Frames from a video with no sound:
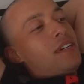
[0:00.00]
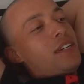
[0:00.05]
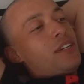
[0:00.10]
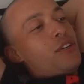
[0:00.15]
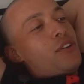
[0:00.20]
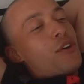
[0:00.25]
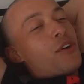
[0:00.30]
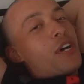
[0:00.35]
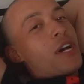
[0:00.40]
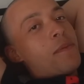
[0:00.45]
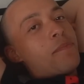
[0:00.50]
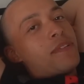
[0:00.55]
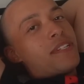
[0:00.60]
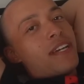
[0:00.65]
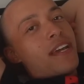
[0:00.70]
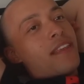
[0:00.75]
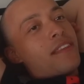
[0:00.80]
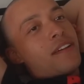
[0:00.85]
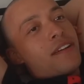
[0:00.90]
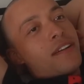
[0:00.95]
you know, come
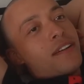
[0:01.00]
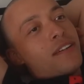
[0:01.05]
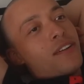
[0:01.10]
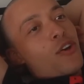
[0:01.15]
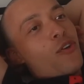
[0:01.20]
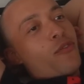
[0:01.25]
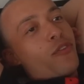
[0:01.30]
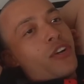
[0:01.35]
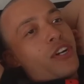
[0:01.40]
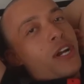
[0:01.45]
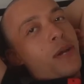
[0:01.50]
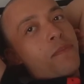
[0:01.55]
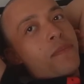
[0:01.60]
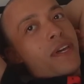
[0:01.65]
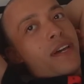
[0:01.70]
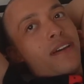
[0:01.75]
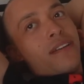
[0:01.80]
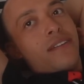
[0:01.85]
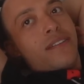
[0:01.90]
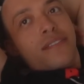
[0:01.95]
together and overcome
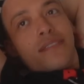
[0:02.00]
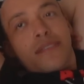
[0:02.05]
that.